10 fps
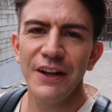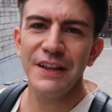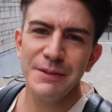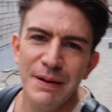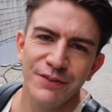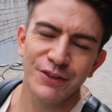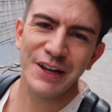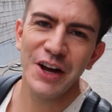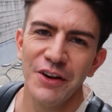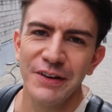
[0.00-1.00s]
feel like there's a bit of a
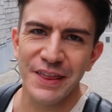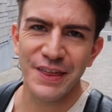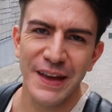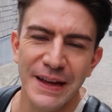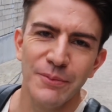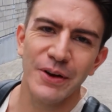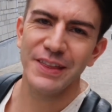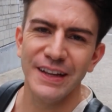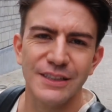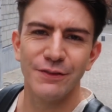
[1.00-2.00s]
recurring theme
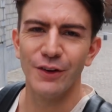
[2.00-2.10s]
with these